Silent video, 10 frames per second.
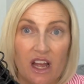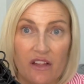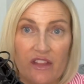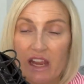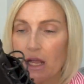
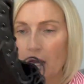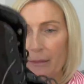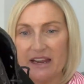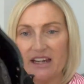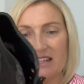aren't they? I
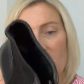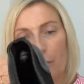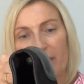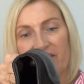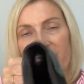mean, he's
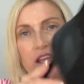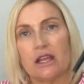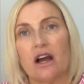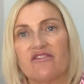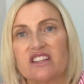got big
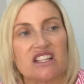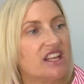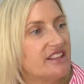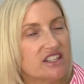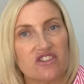feet,
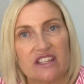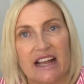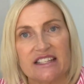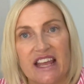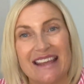obviously. These are a
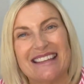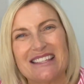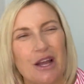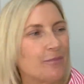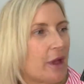size 8,
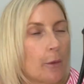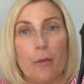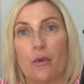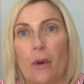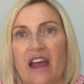so I
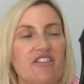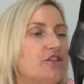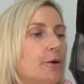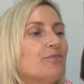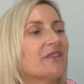won't be wearing
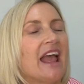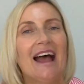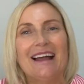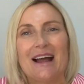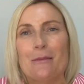them.
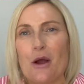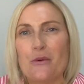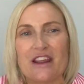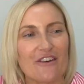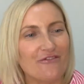I'm
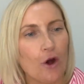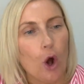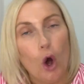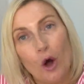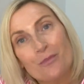only a
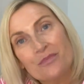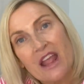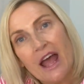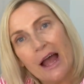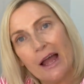4.
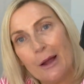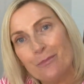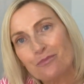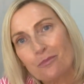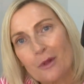
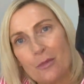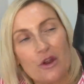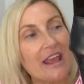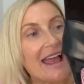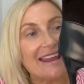
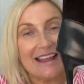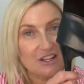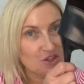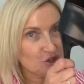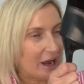But yeah, he
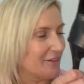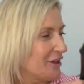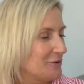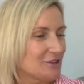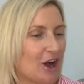has tried
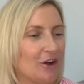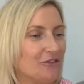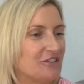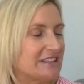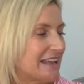those
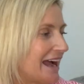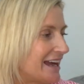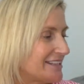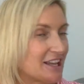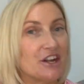on for
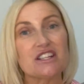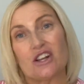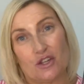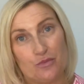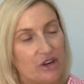size, and he's
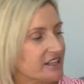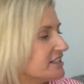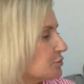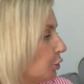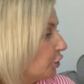got to
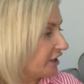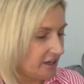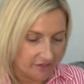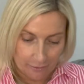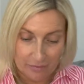practice walking
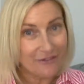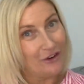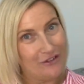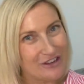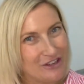in them
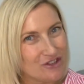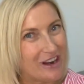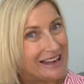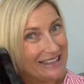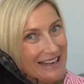before he can
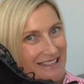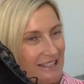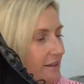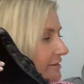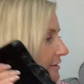try and dance in